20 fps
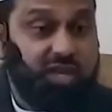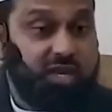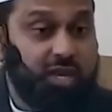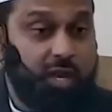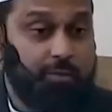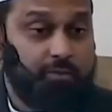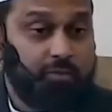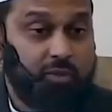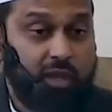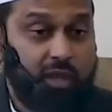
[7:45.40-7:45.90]

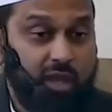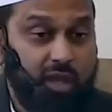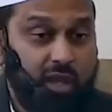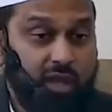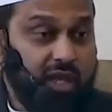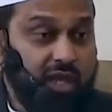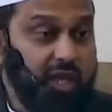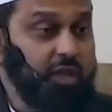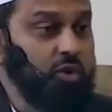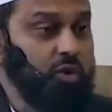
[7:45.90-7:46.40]
Jannah.
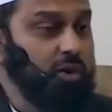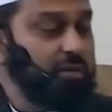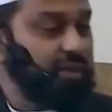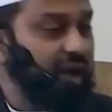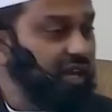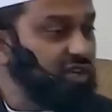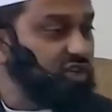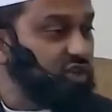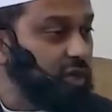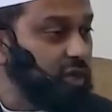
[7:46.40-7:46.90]
Can you
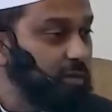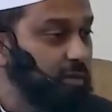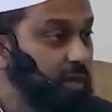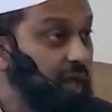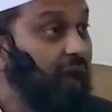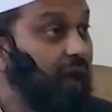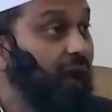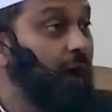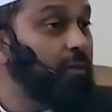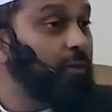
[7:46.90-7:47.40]
imagine
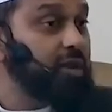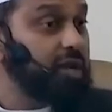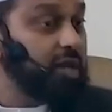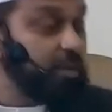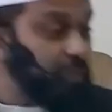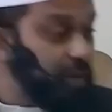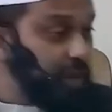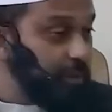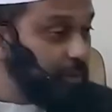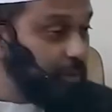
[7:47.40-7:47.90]
how
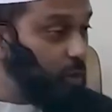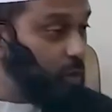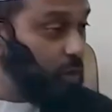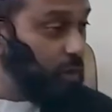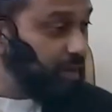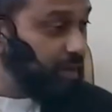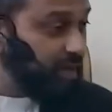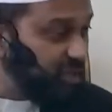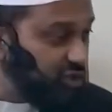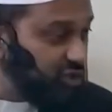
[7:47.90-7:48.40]
many people
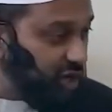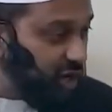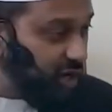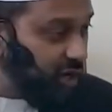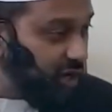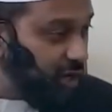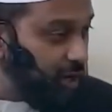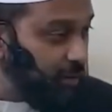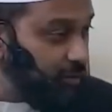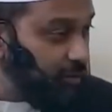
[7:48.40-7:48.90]
will be in
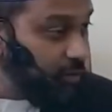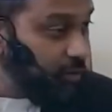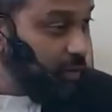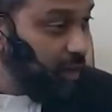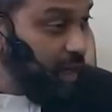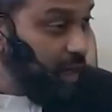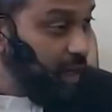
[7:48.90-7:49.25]
Jannah?